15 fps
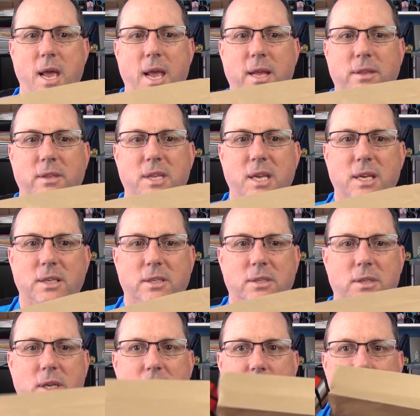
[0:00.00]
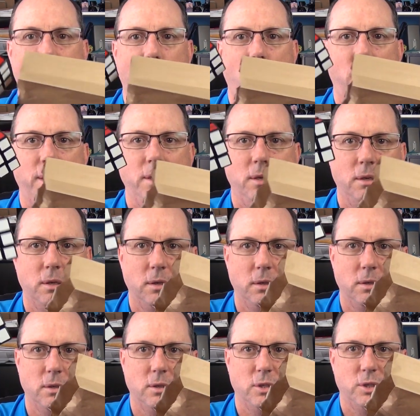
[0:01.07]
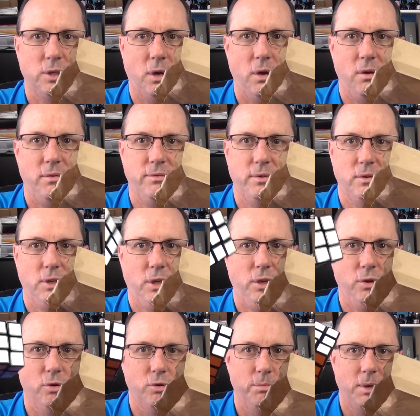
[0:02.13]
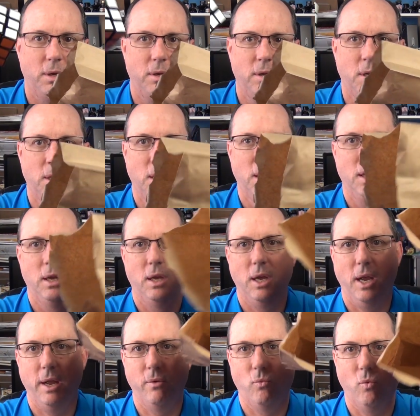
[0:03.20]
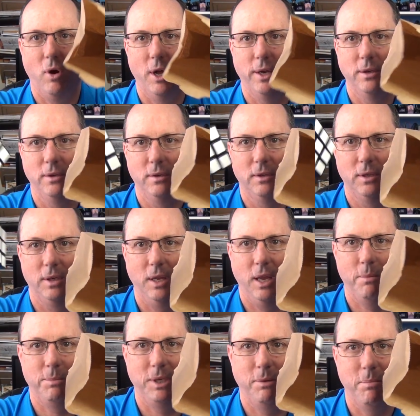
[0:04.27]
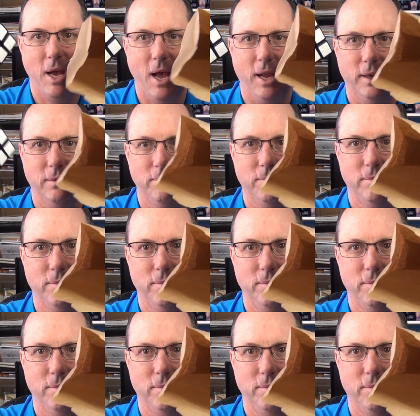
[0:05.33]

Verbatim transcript: And this is one solved cube and one empty bag.